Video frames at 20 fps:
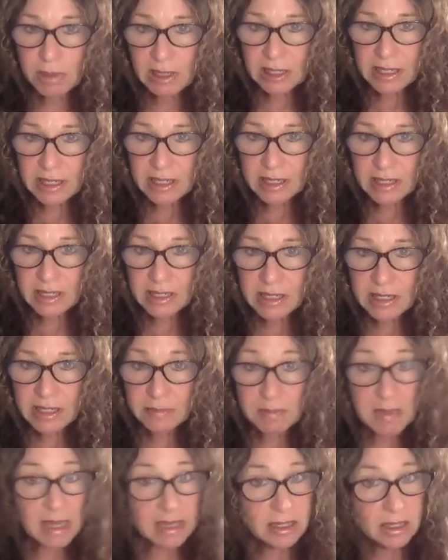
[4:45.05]
places,
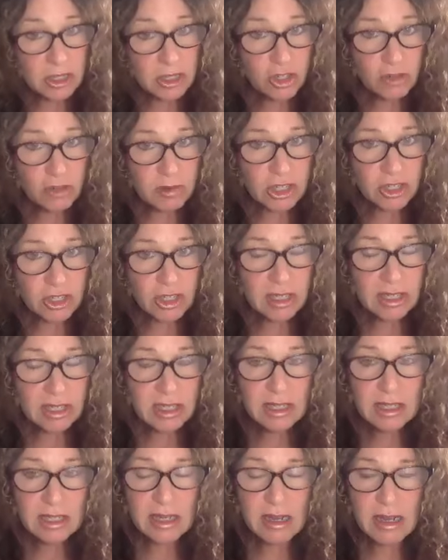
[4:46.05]
and situations
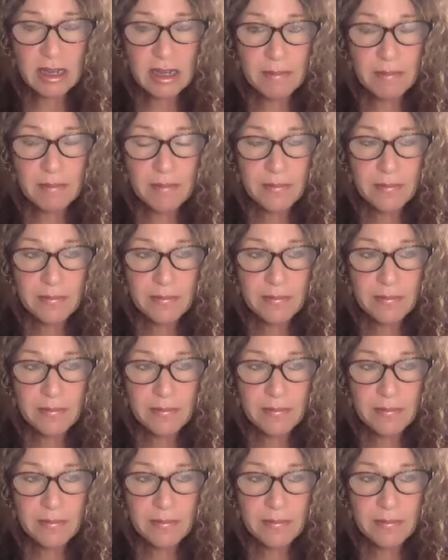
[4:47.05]
at the time.